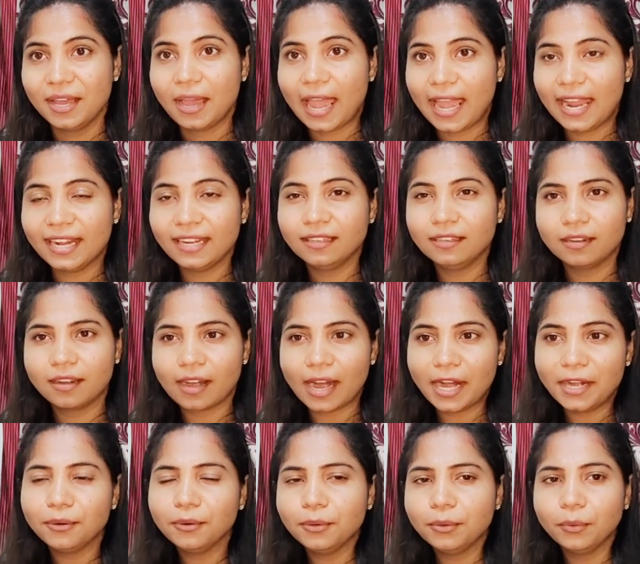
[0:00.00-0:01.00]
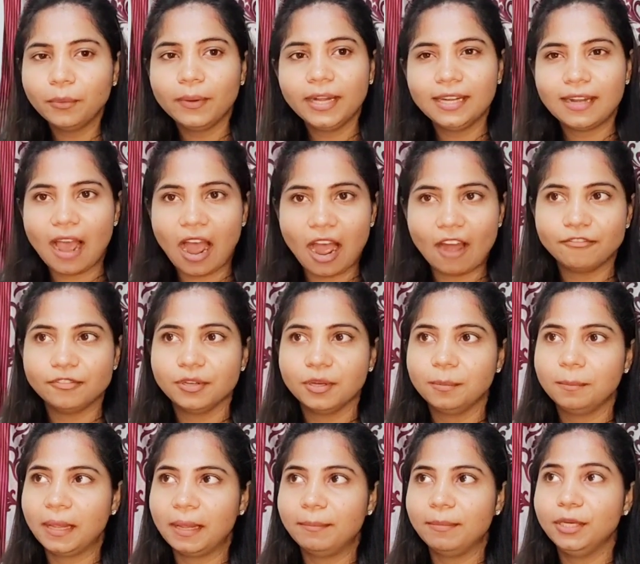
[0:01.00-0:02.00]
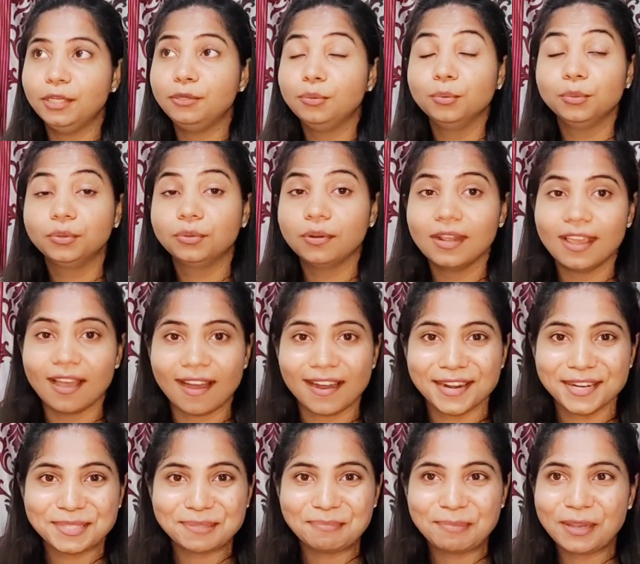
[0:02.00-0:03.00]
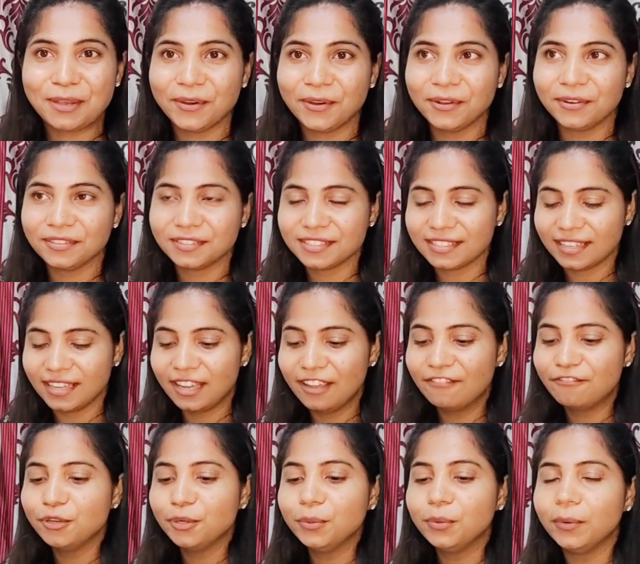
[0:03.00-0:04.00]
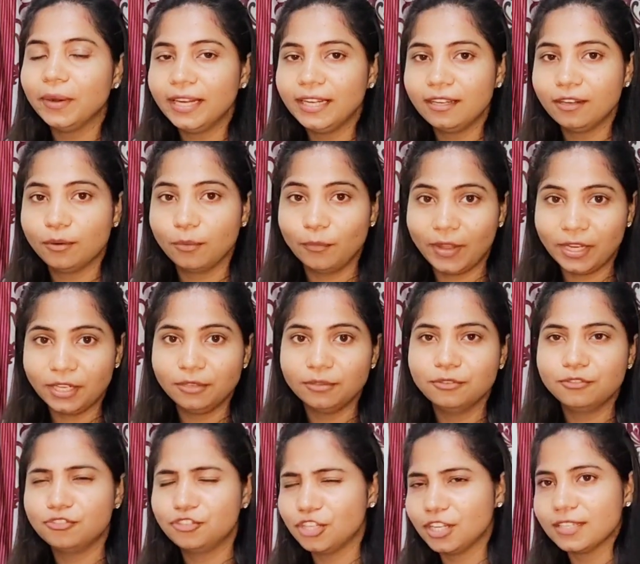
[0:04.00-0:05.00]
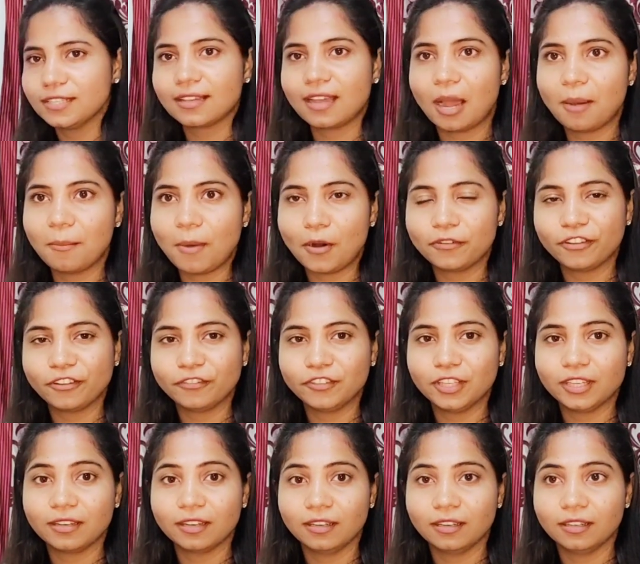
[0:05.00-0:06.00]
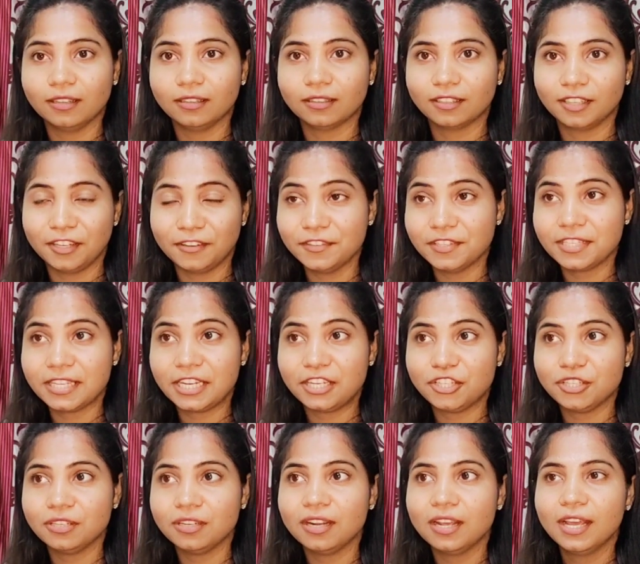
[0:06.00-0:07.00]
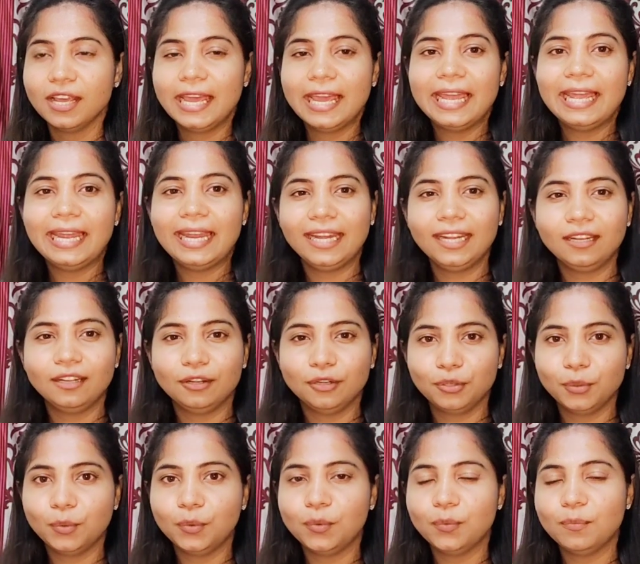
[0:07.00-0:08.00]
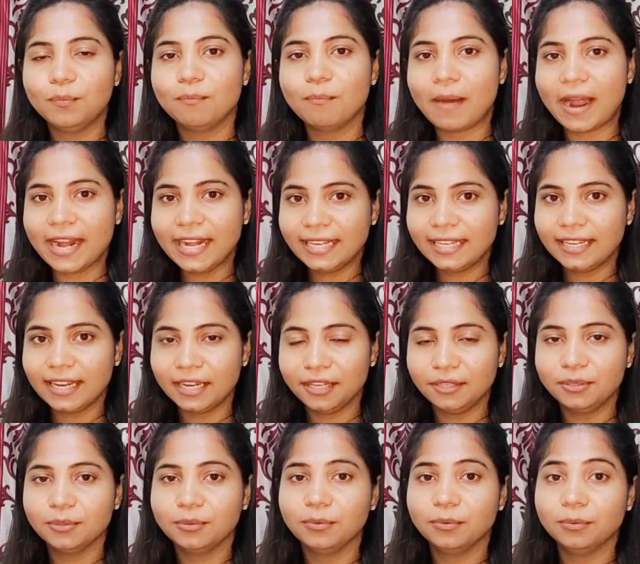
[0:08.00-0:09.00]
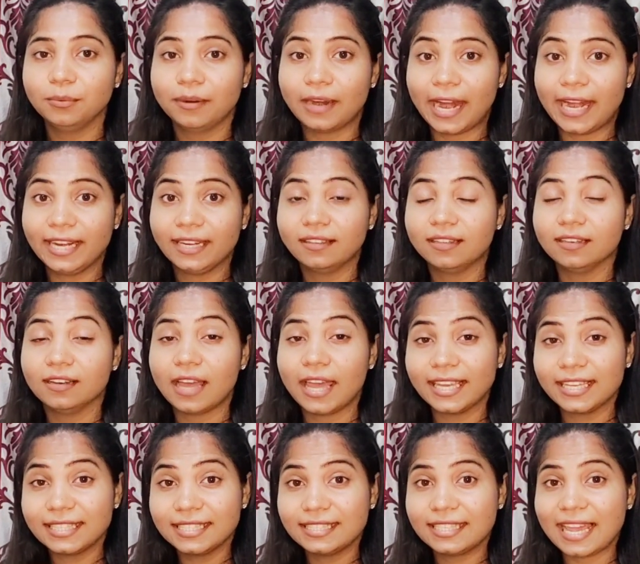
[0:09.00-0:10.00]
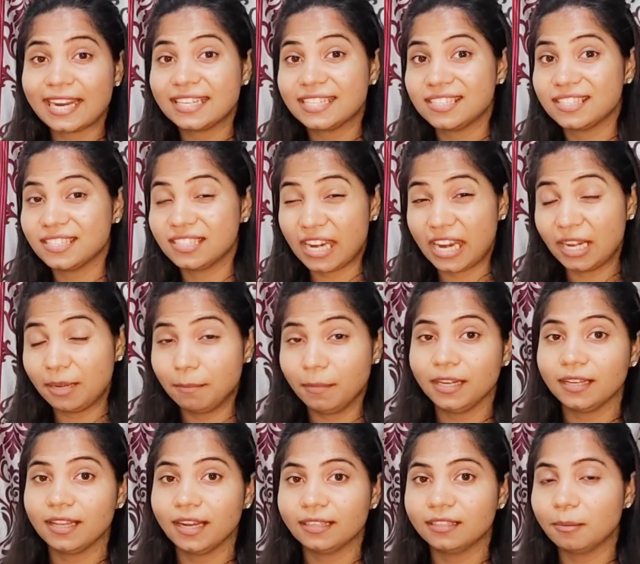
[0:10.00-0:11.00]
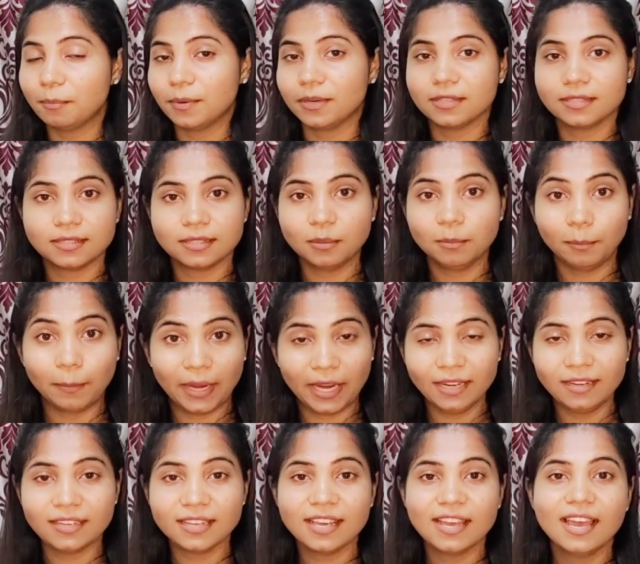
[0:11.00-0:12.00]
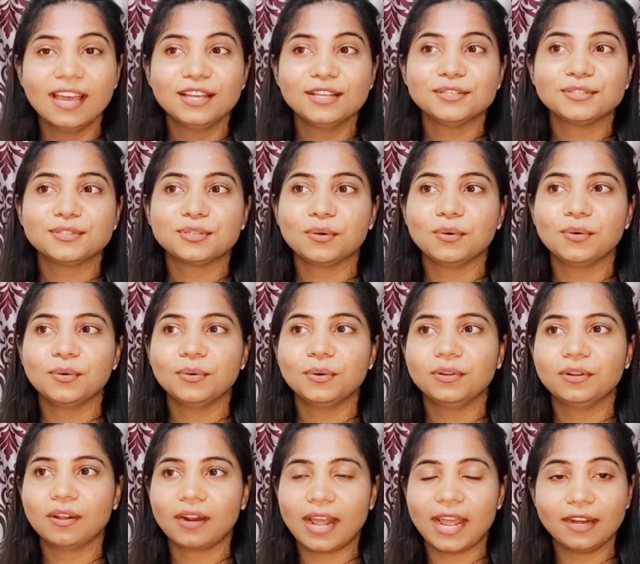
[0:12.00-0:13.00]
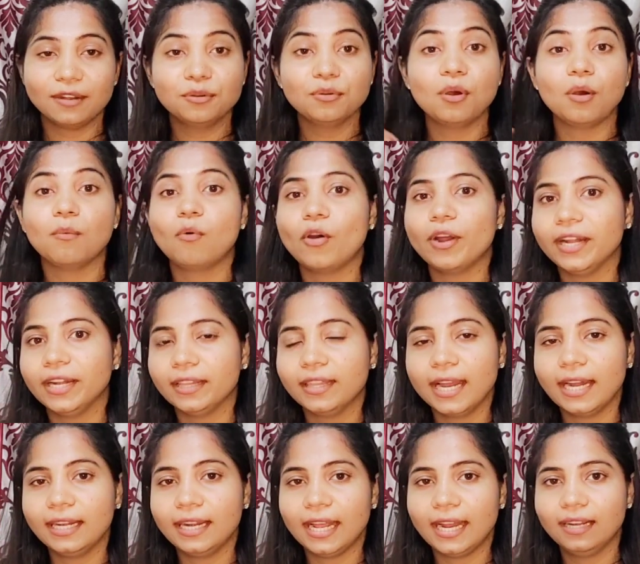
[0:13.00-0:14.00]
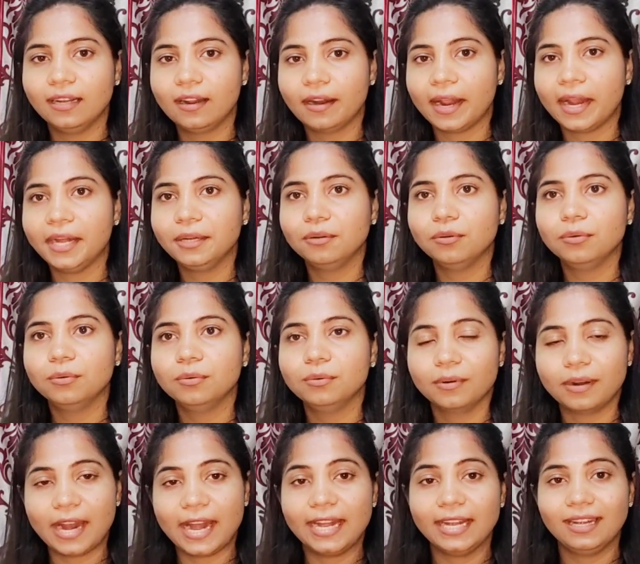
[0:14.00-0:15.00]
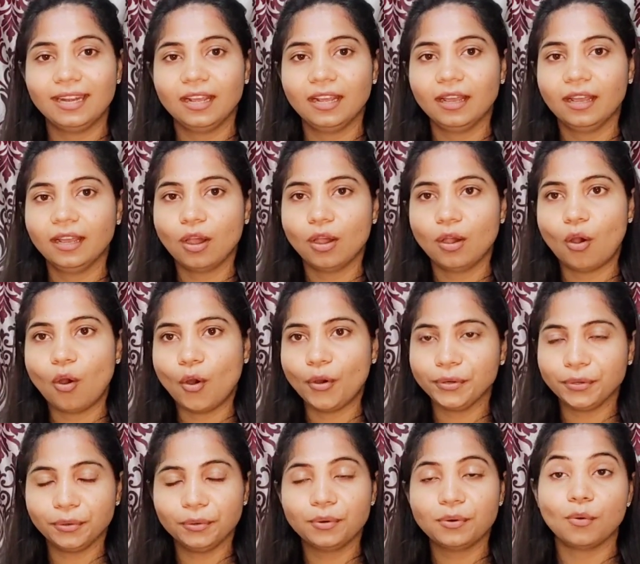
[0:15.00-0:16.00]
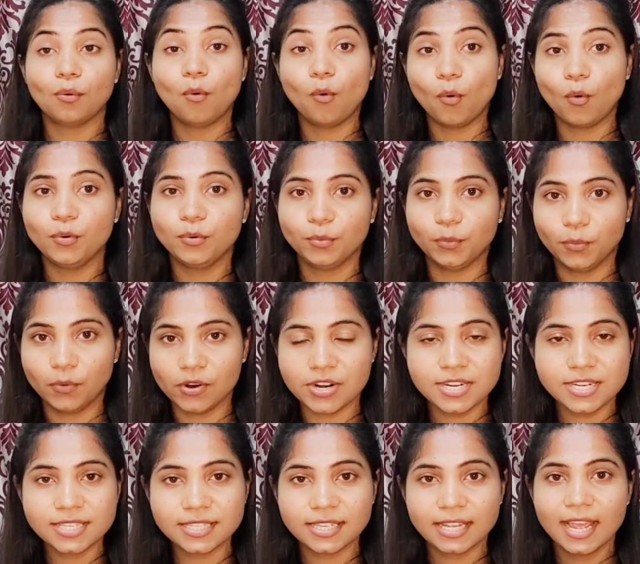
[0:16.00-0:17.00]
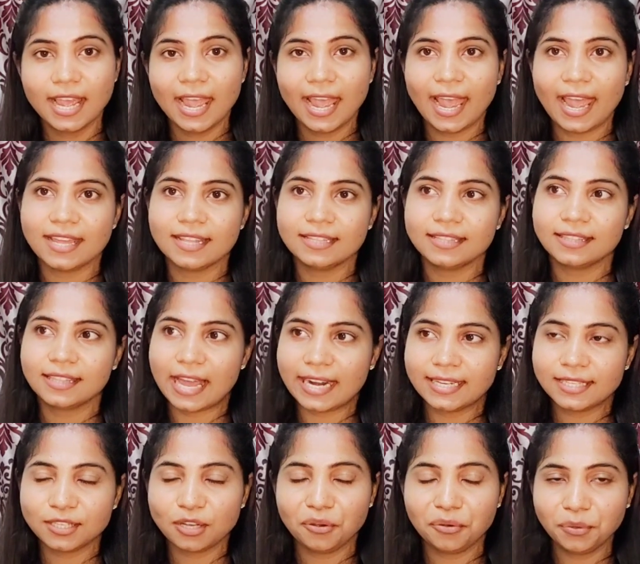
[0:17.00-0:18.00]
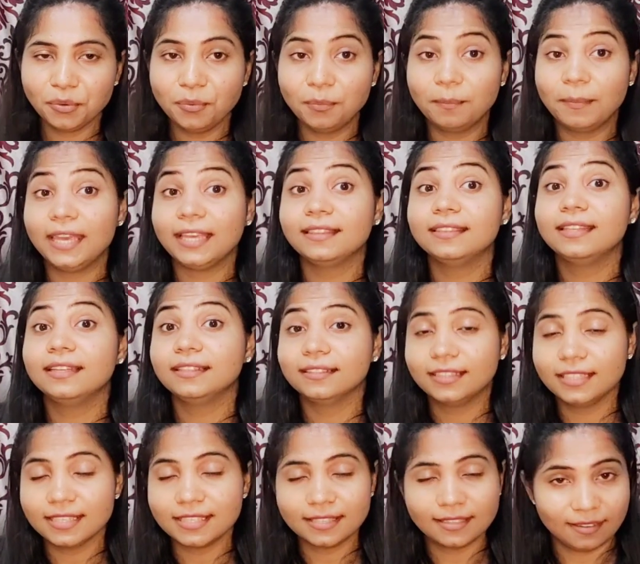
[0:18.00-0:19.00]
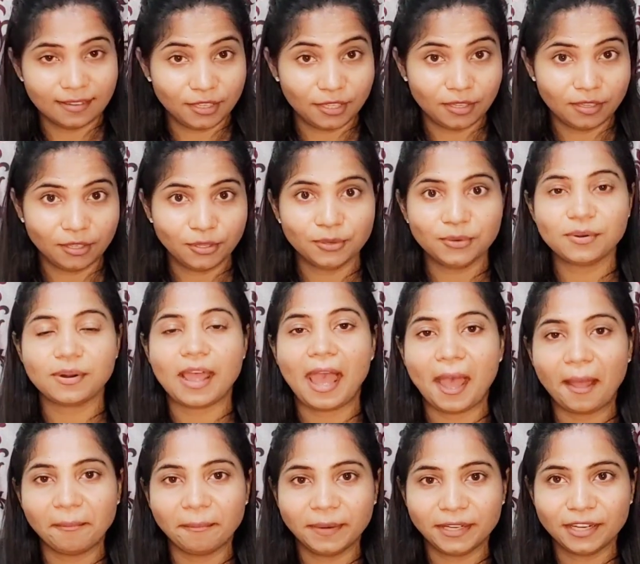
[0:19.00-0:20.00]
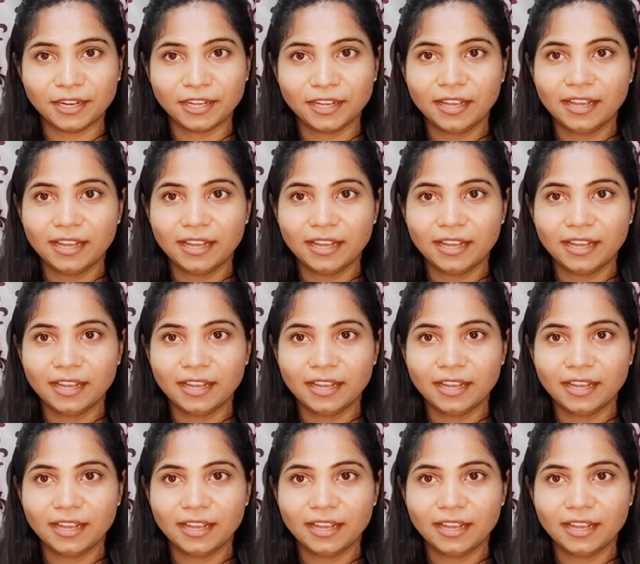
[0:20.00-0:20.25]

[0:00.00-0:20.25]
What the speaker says: And try to do it after maybe 2-3 hours, because if you do it when you just come out of the conversation, you might tend to write the exact statement that the person made. So try to avoid that and try to write on your own words, and that's how you make this your habit.